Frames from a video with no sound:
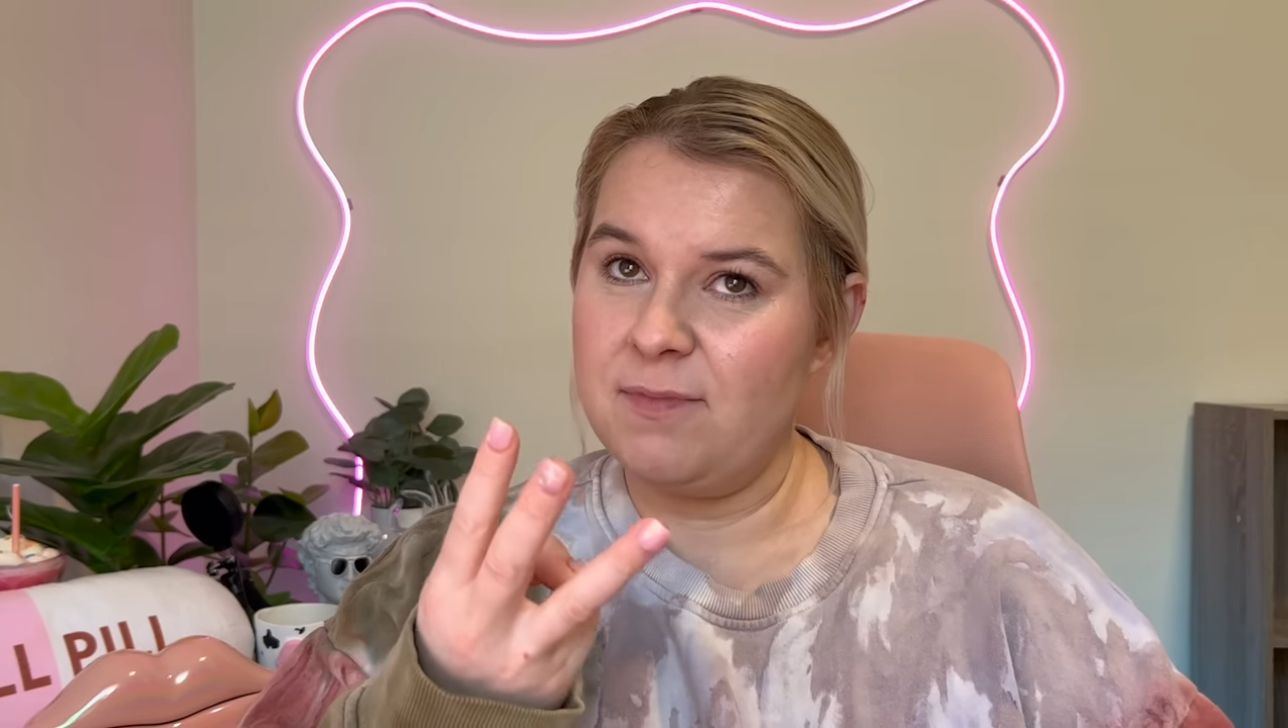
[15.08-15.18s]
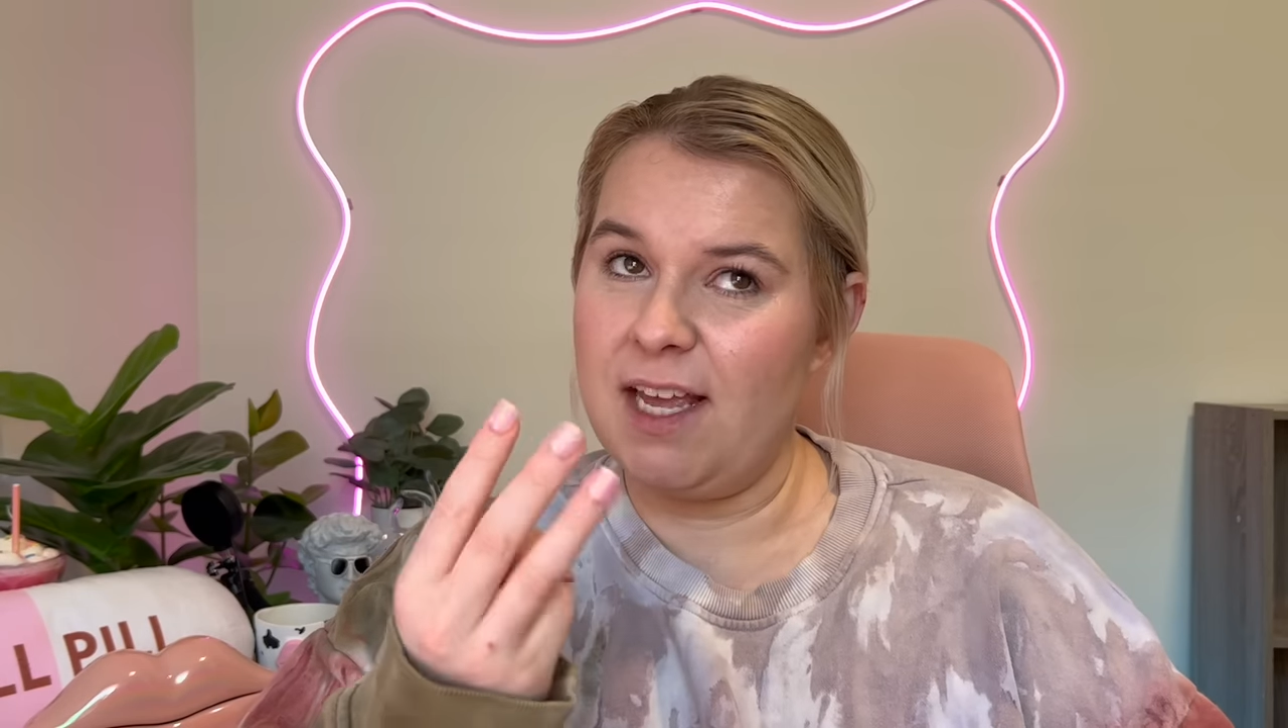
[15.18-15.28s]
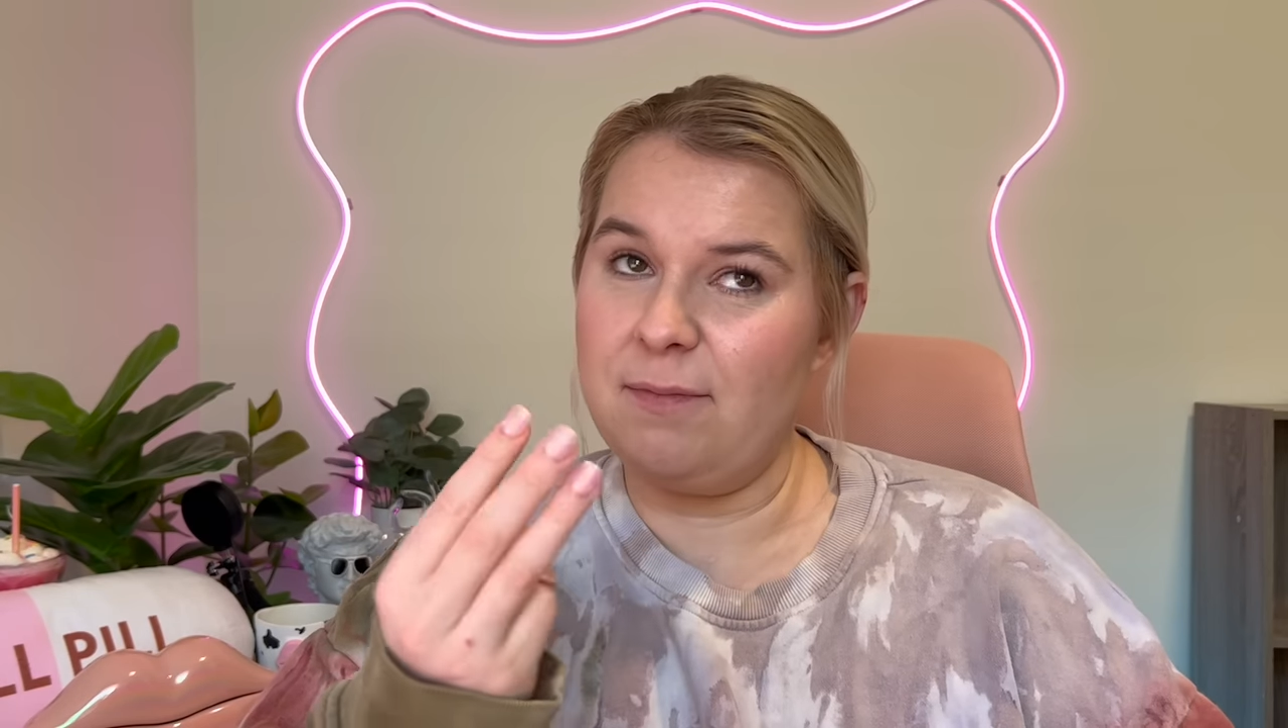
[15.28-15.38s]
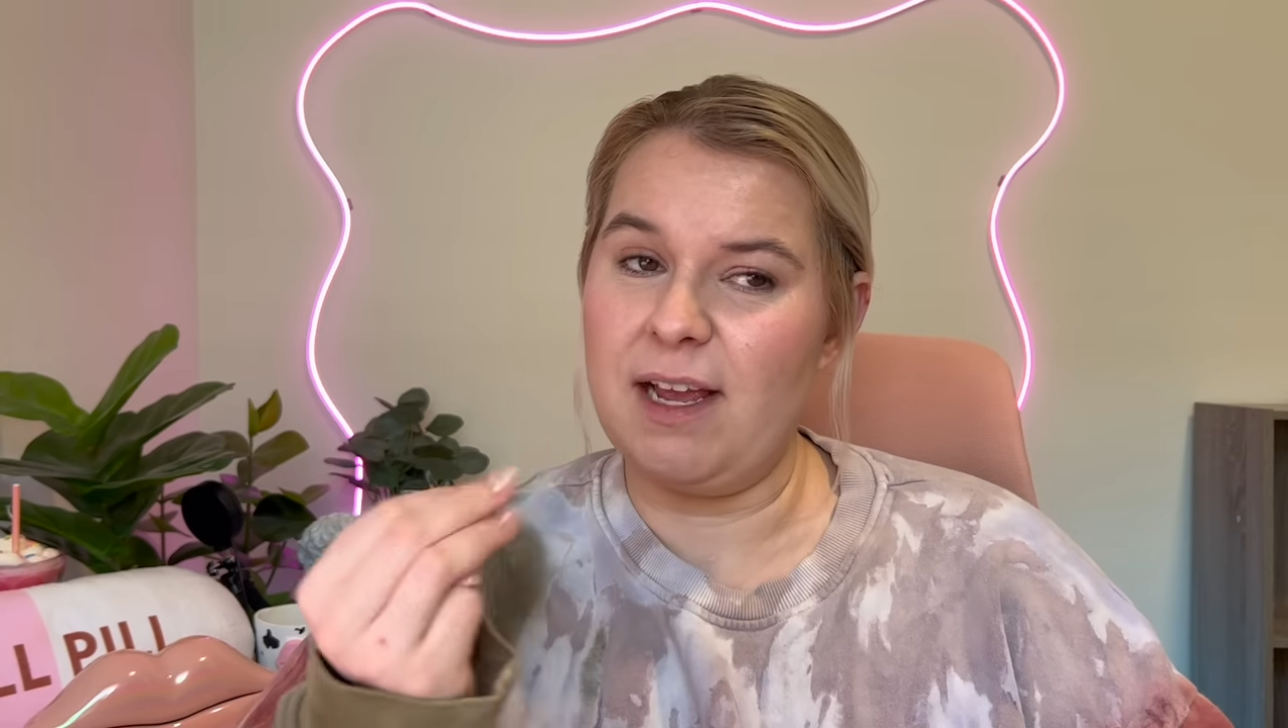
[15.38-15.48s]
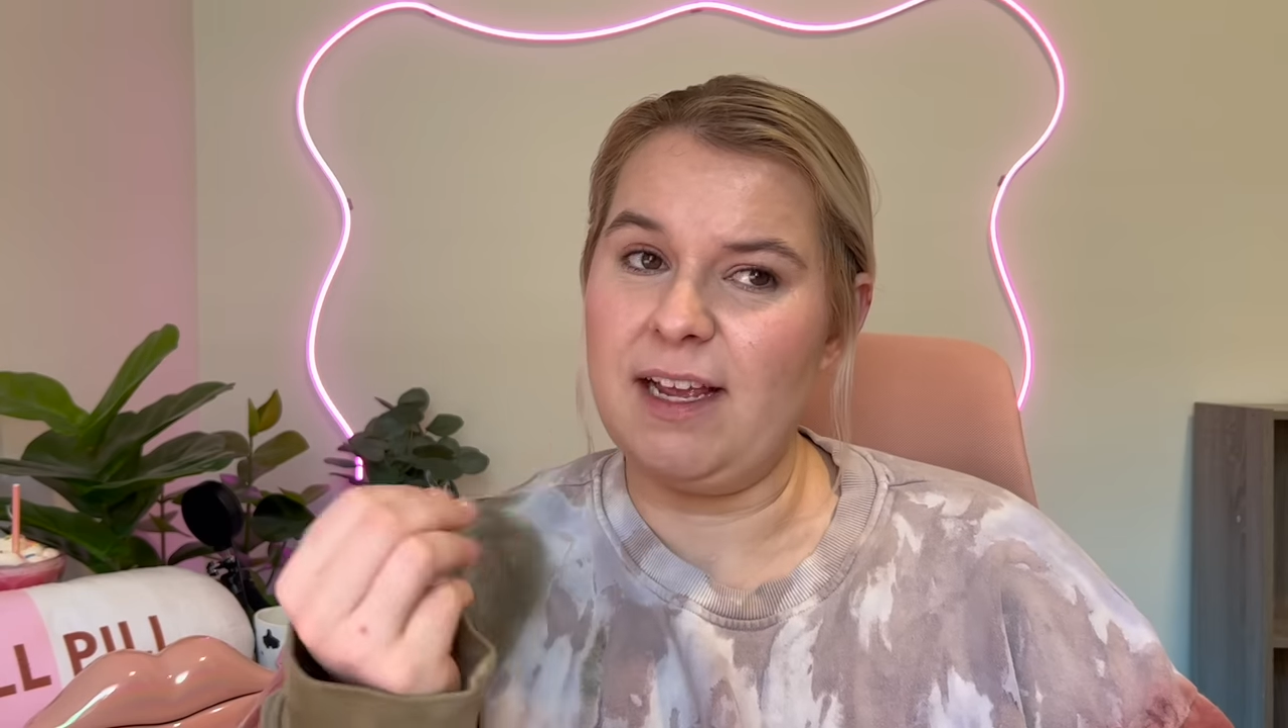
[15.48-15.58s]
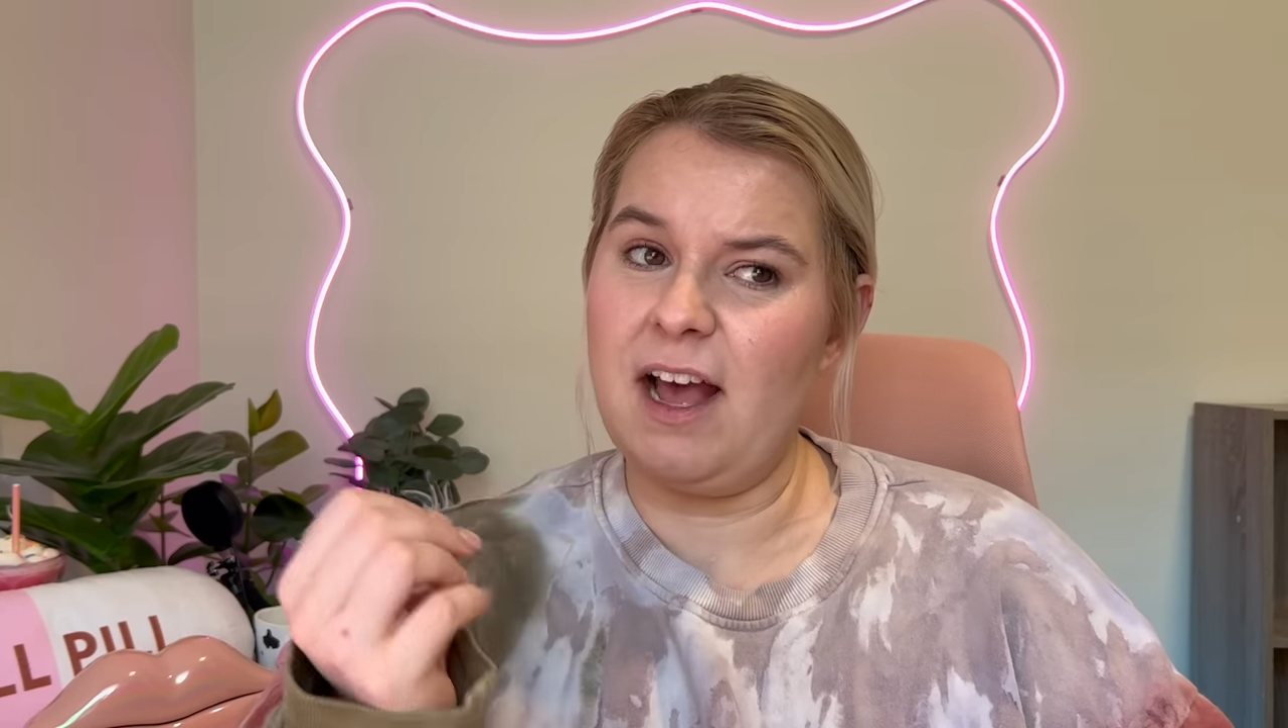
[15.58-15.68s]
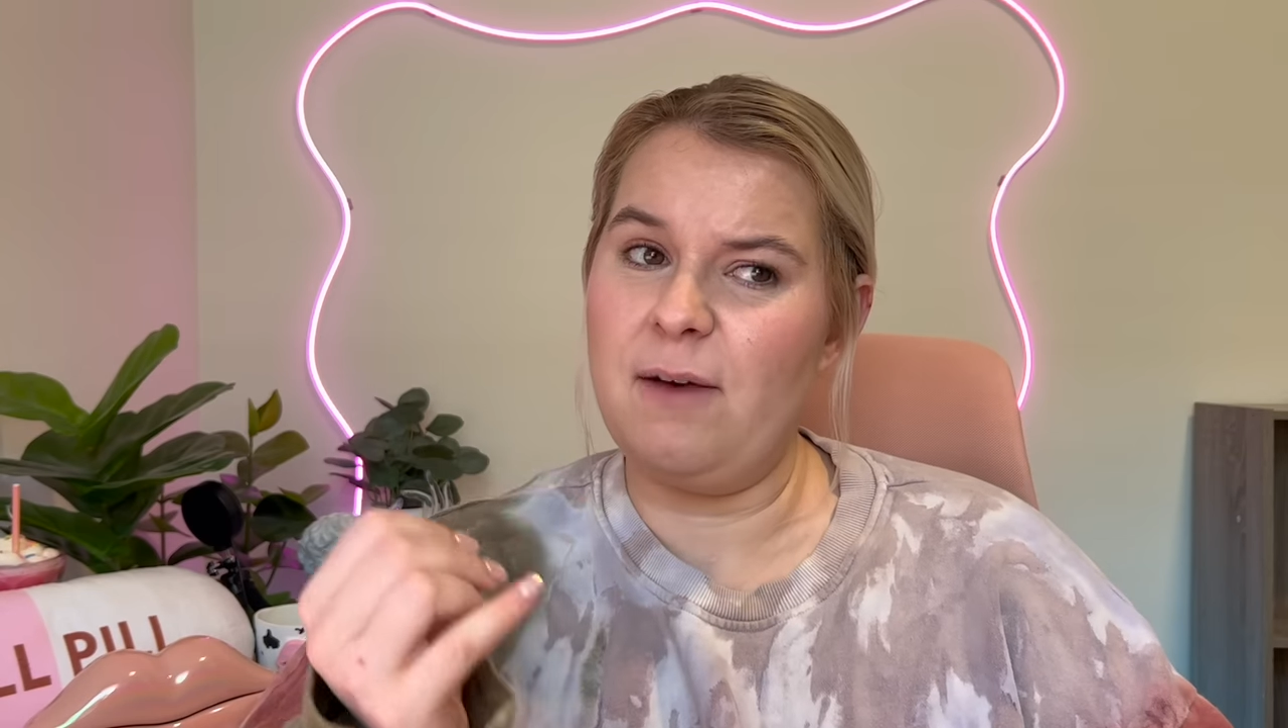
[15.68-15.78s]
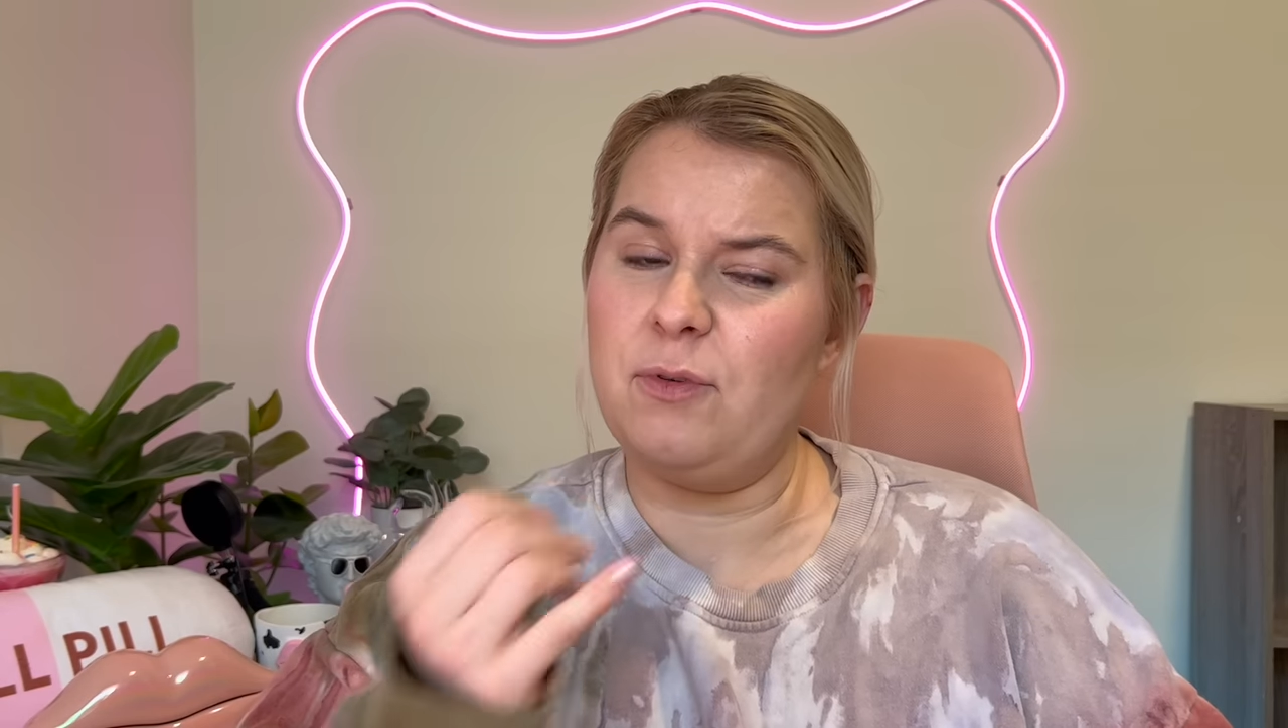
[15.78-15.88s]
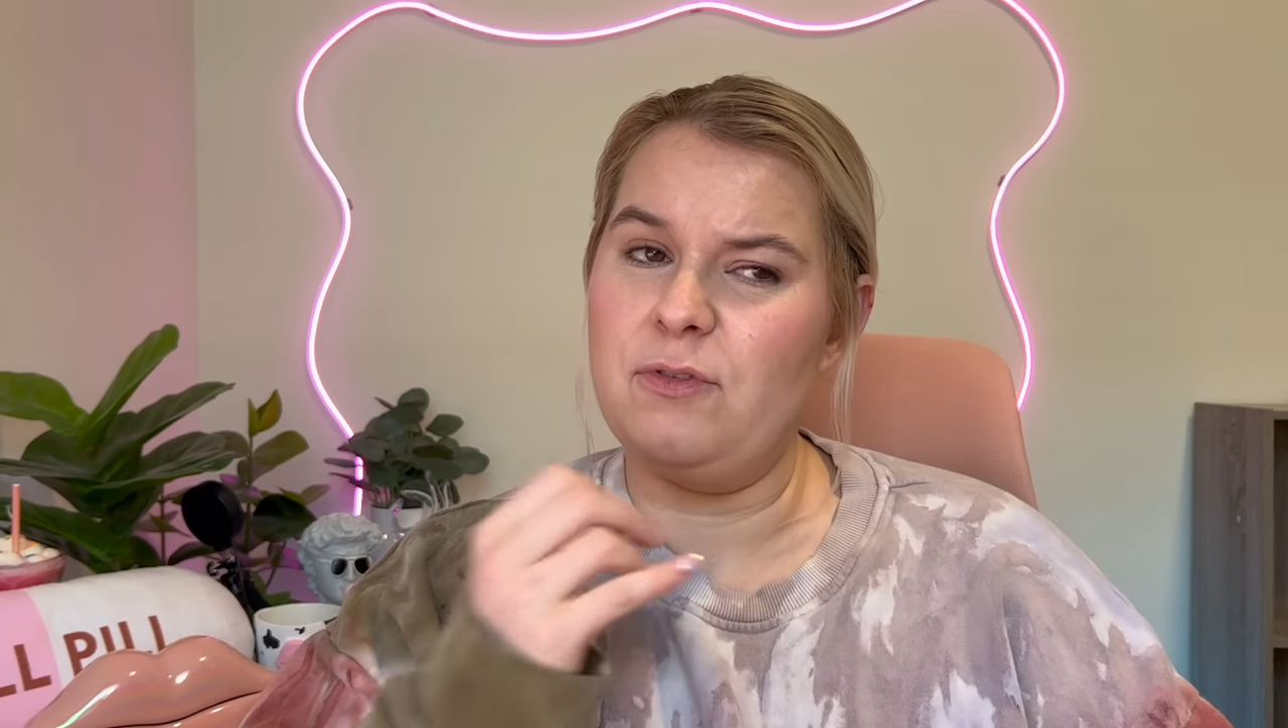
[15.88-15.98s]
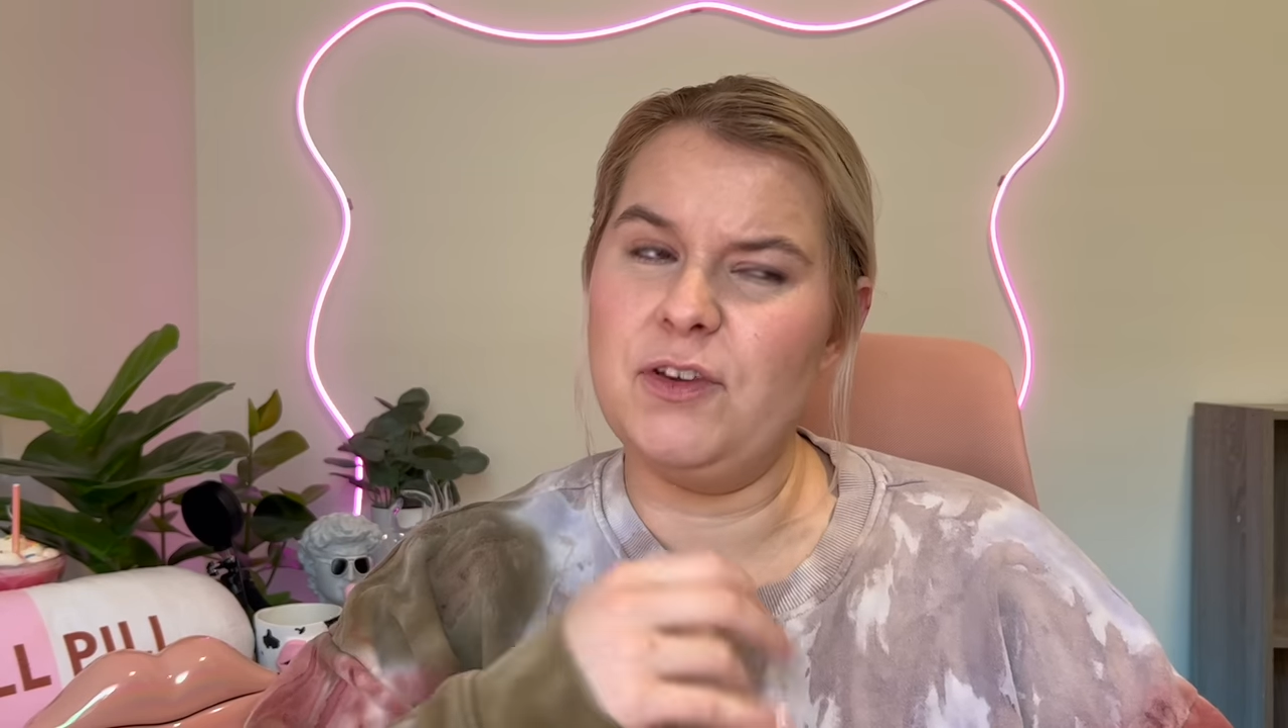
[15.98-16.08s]
in my
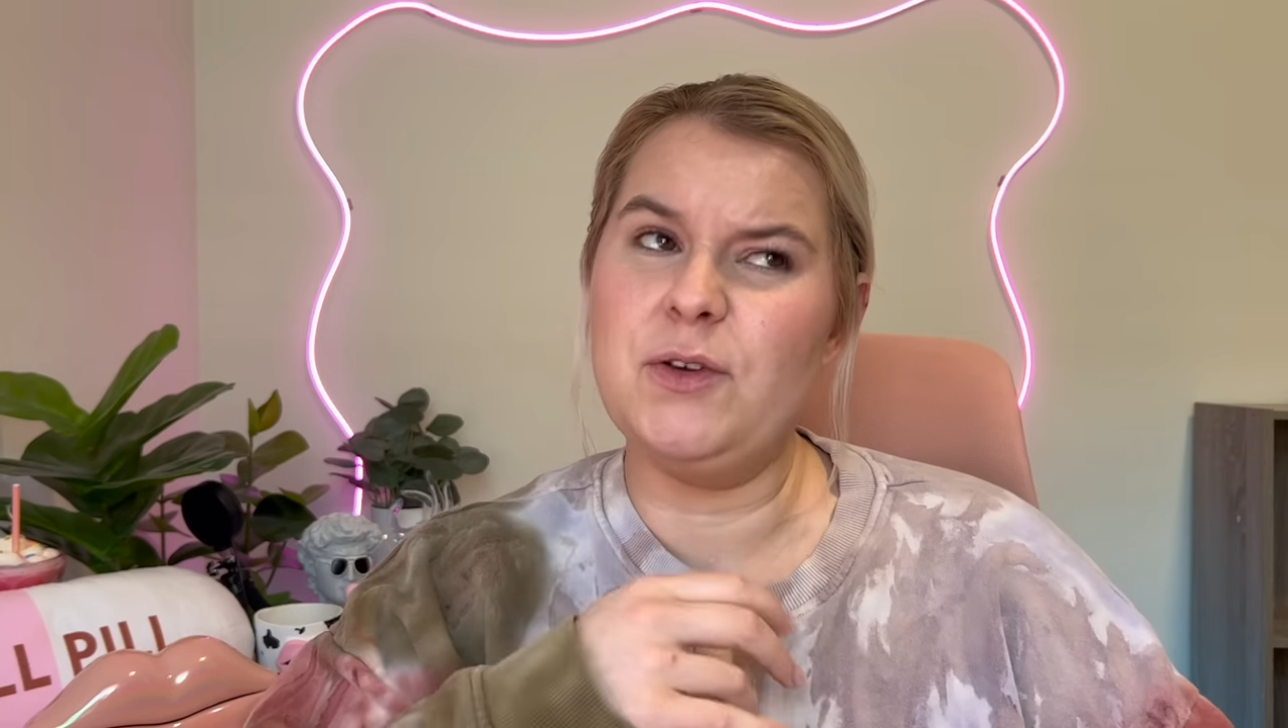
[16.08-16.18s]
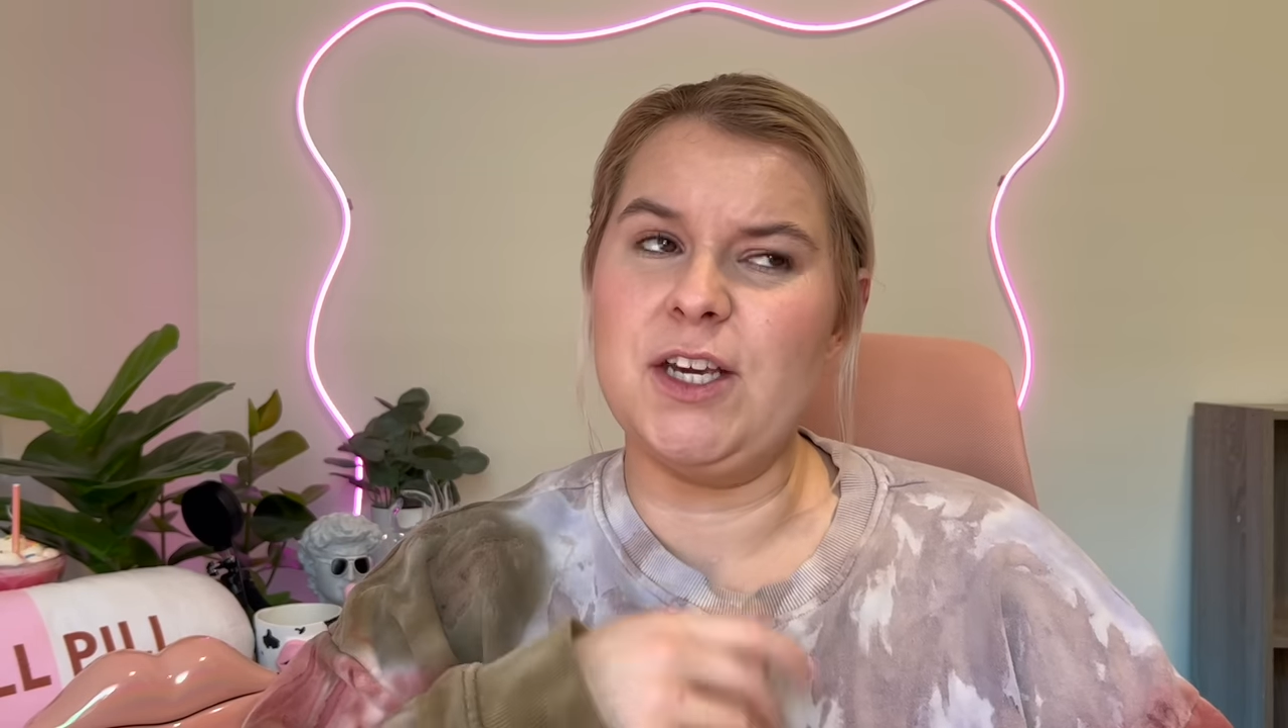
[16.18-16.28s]
couple few